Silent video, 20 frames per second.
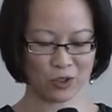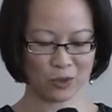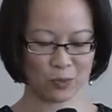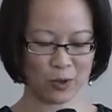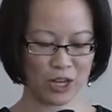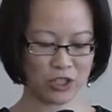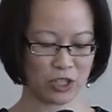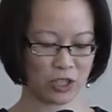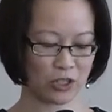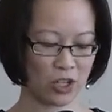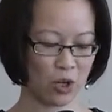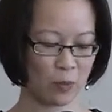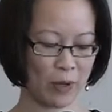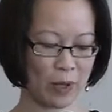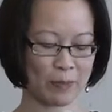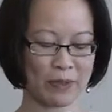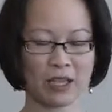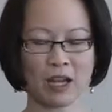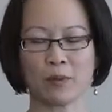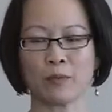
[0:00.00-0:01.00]
Project Hope had
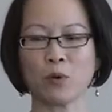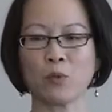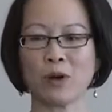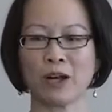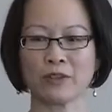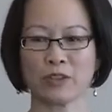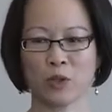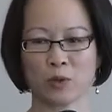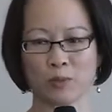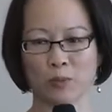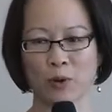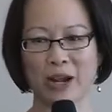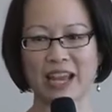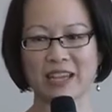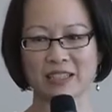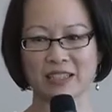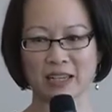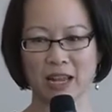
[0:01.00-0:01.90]
become a well-known brand